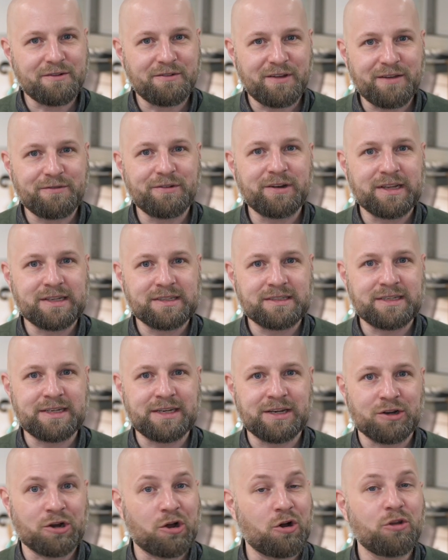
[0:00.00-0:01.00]
of evidence
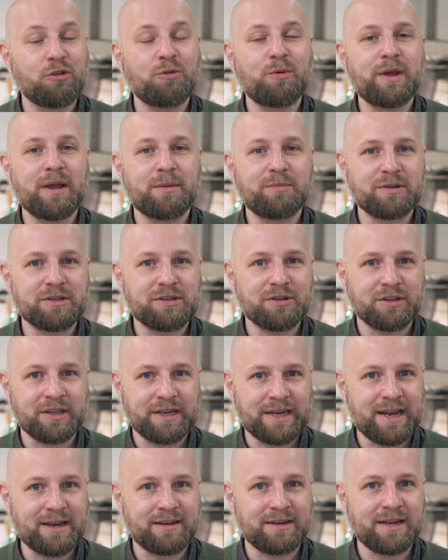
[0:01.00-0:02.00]
here all the way up until the
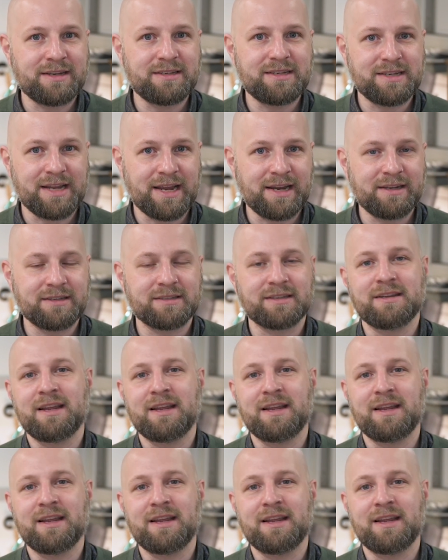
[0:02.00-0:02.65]
1980s